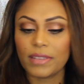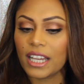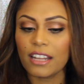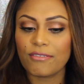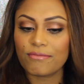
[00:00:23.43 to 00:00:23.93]

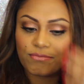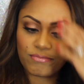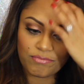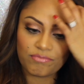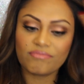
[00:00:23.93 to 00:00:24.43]
kind of
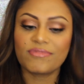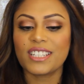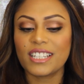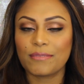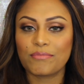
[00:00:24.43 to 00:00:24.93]

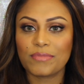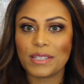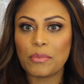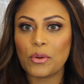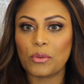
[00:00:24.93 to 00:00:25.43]
just a
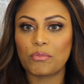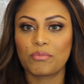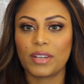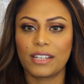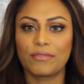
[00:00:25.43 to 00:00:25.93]
simple
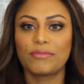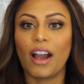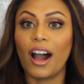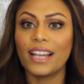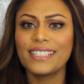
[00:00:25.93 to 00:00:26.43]
kind of
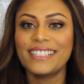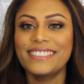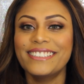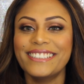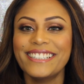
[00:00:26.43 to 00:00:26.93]

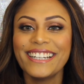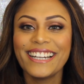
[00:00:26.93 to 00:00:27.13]
eye.